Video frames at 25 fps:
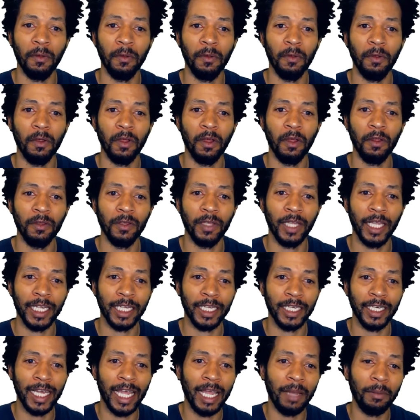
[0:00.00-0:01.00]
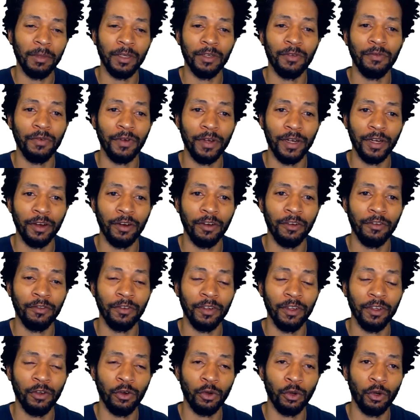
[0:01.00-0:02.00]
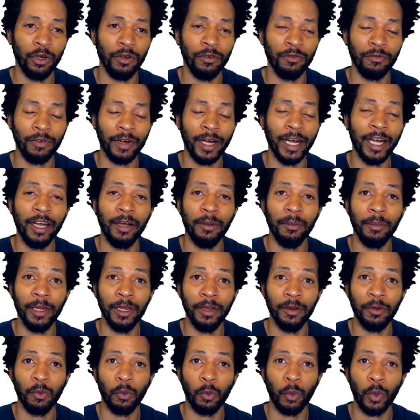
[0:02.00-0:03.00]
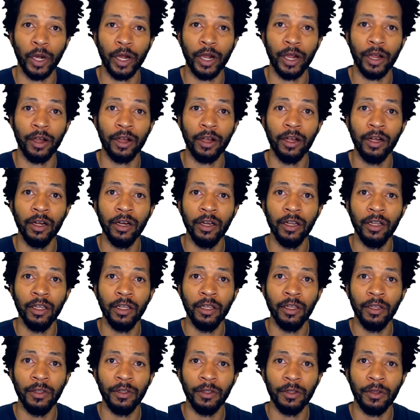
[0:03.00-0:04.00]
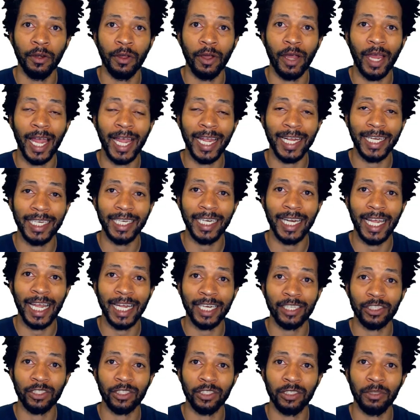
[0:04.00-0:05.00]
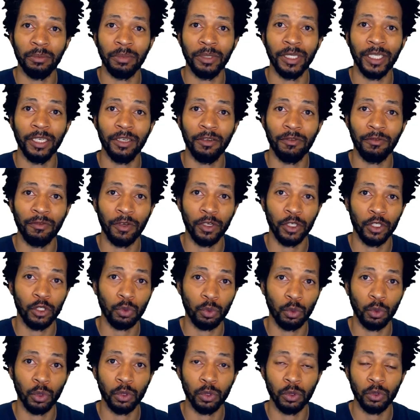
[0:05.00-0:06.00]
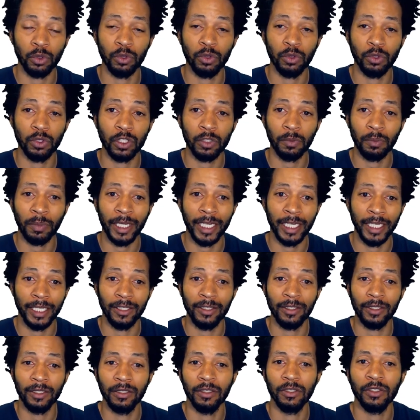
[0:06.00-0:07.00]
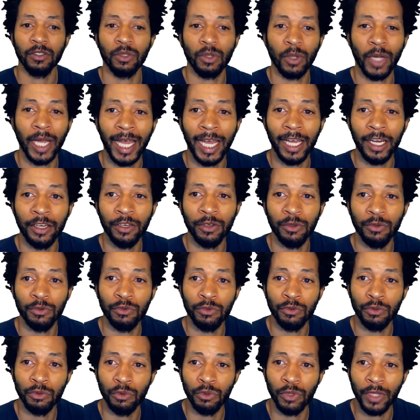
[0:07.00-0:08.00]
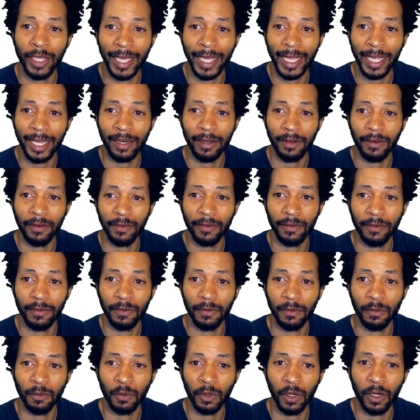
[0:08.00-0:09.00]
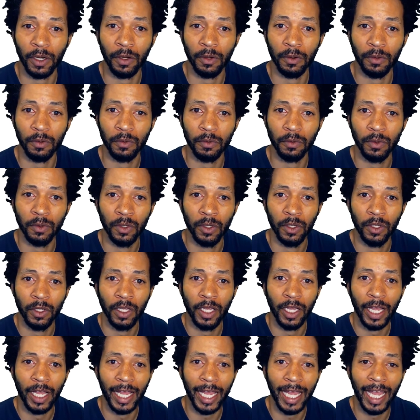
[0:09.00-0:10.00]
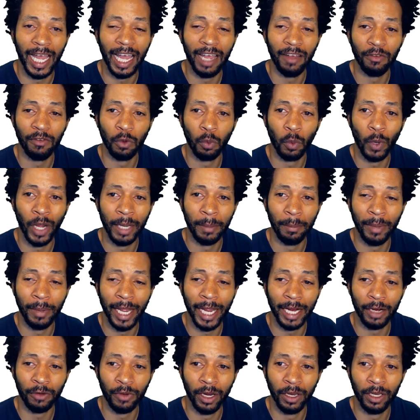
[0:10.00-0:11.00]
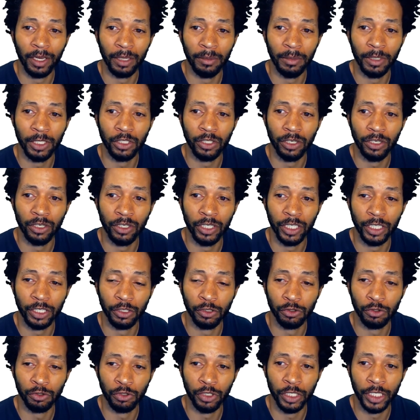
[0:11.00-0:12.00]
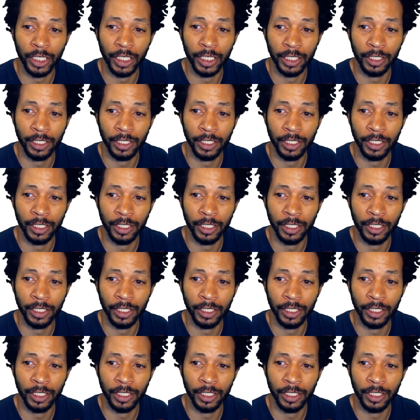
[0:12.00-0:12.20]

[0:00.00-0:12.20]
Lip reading: like an atmosphere or environment where, you know, I can actually be in a virtual space. So how do you do that? Well, I have a white background. Let me turn it green.